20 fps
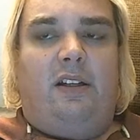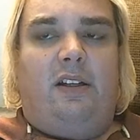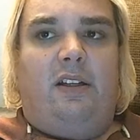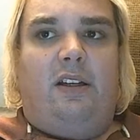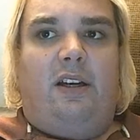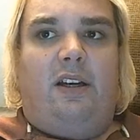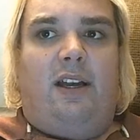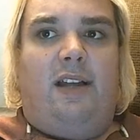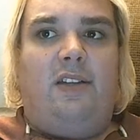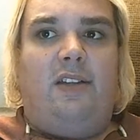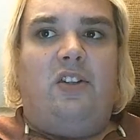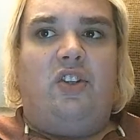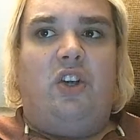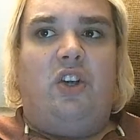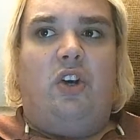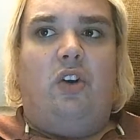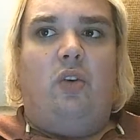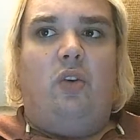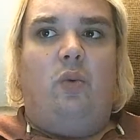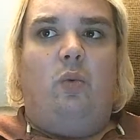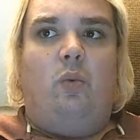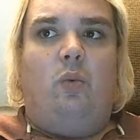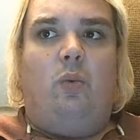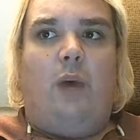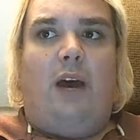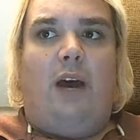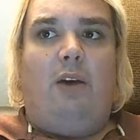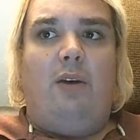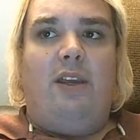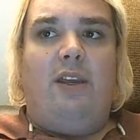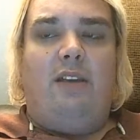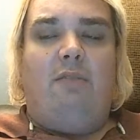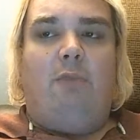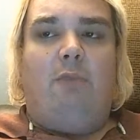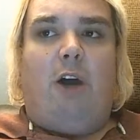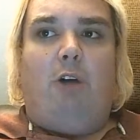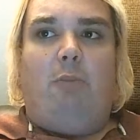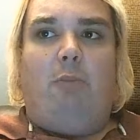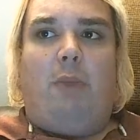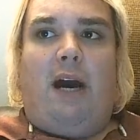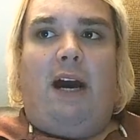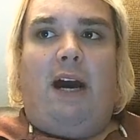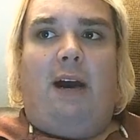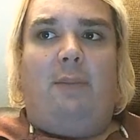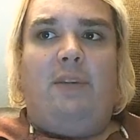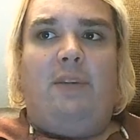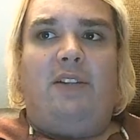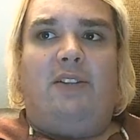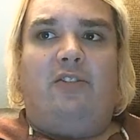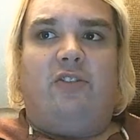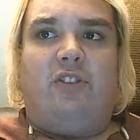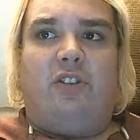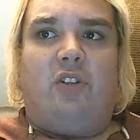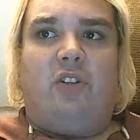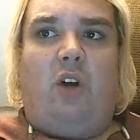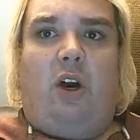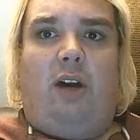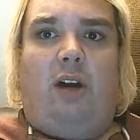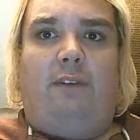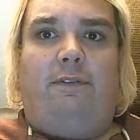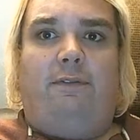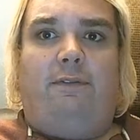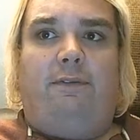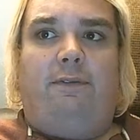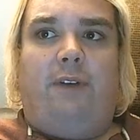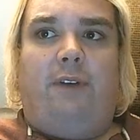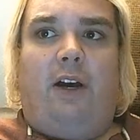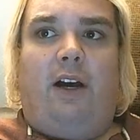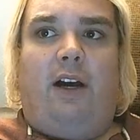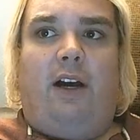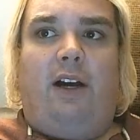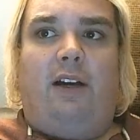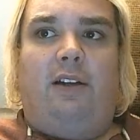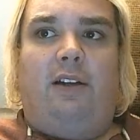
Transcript: And so while he while Mob is just off uh,